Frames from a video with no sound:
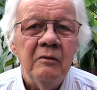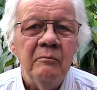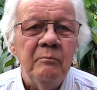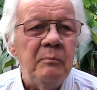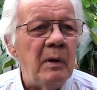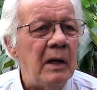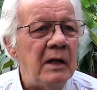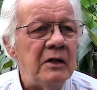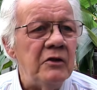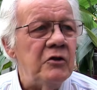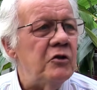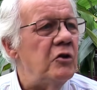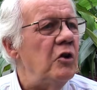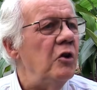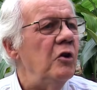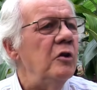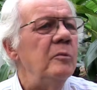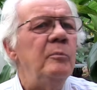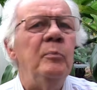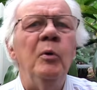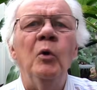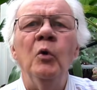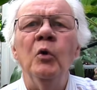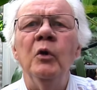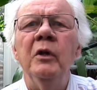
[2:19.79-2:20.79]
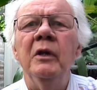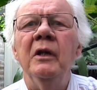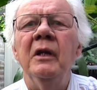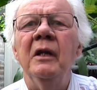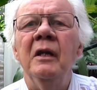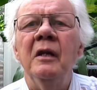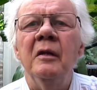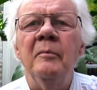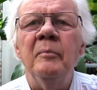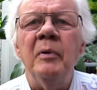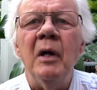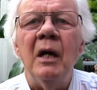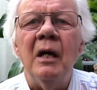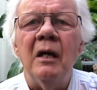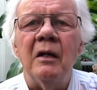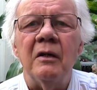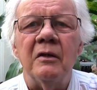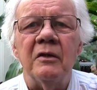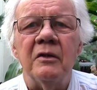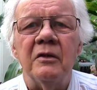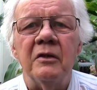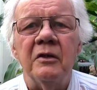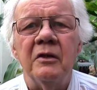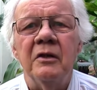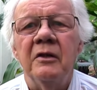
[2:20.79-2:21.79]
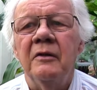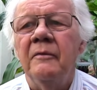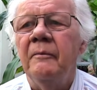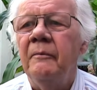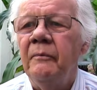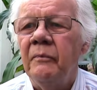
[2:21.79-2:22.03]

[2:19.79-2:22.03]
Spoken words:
based on a point in the past.